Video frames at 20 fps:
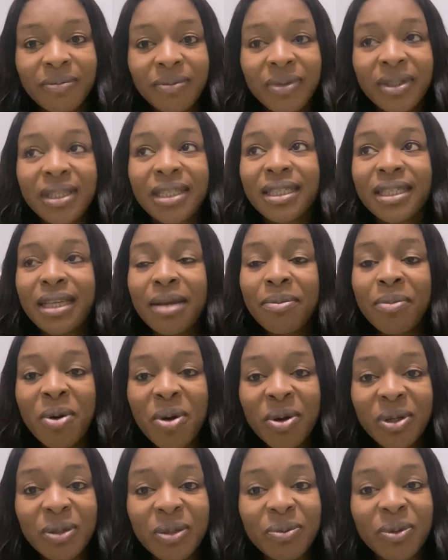The same
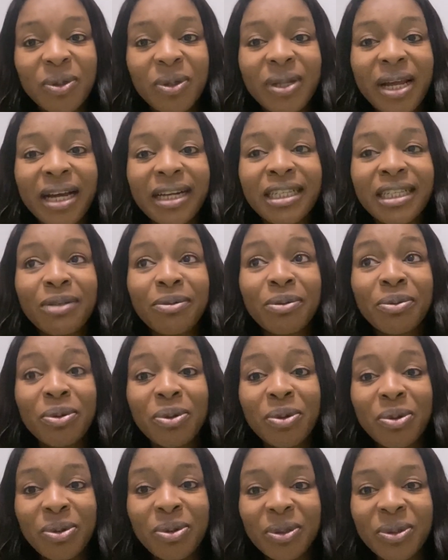hospital that rich people
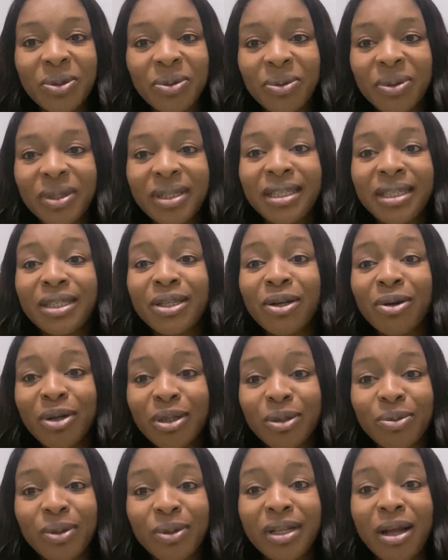goes to is the same
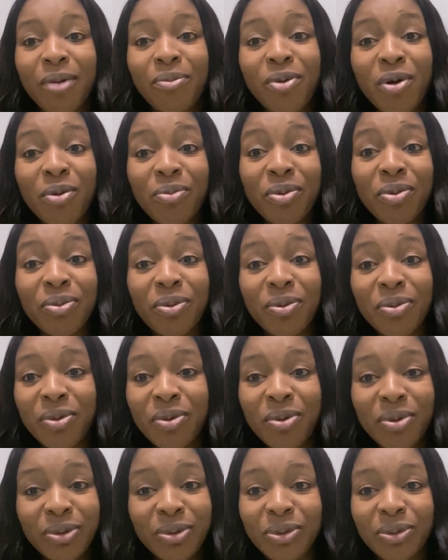hospital that poor people
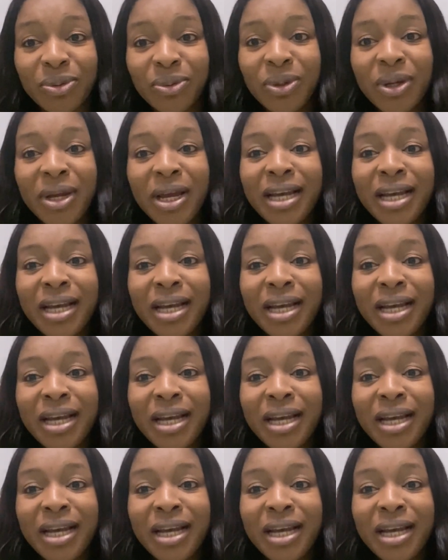will go to.